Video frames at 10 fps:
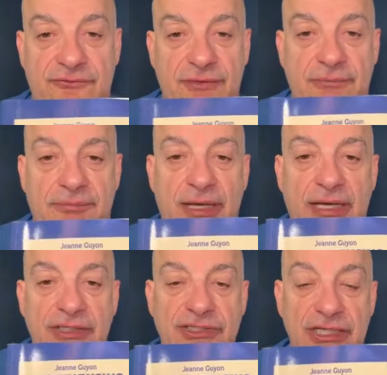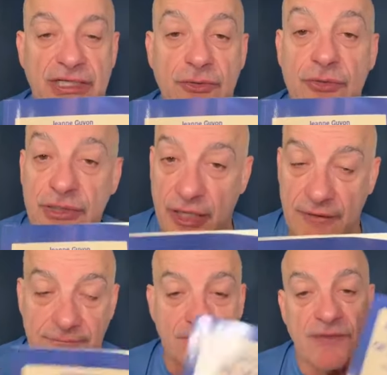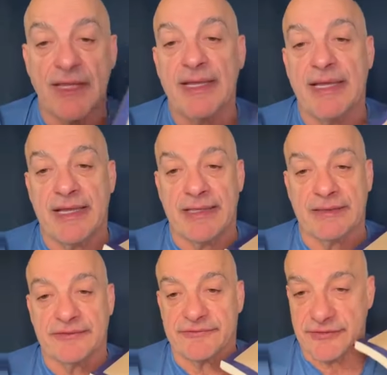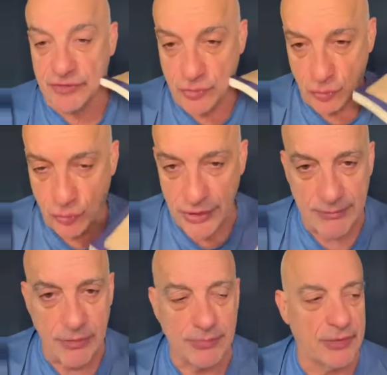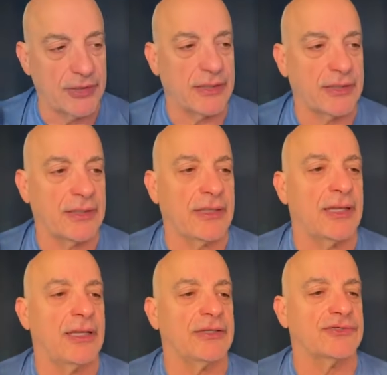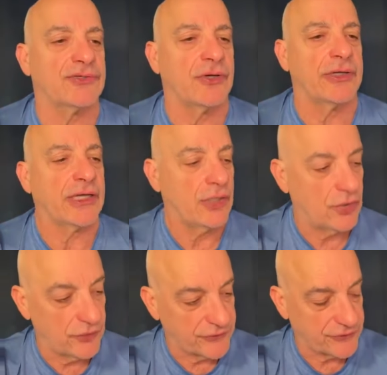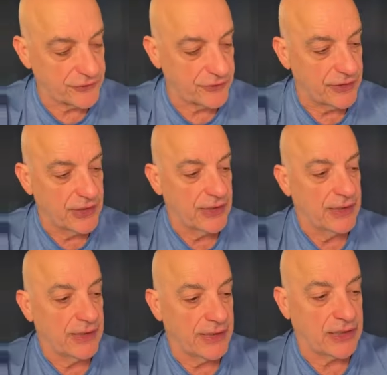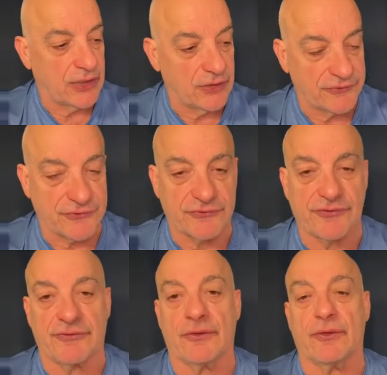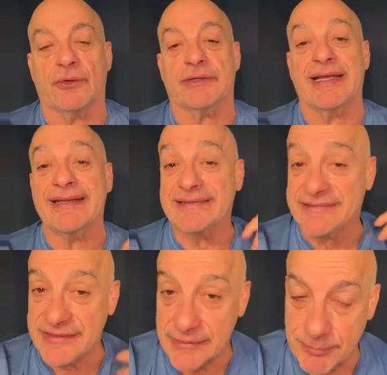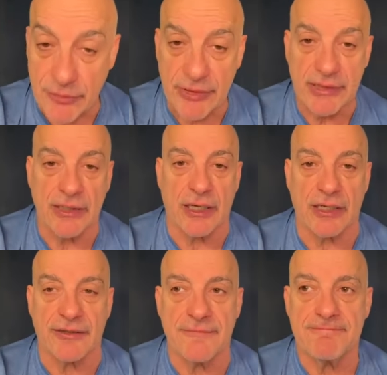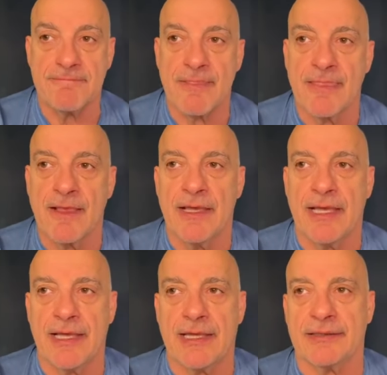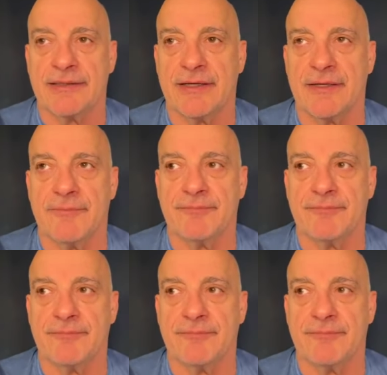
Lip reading: It's written by Jeannie Guyon, and it's an incredible book on drawing closer and closer to the Lord, getting deeper in God, and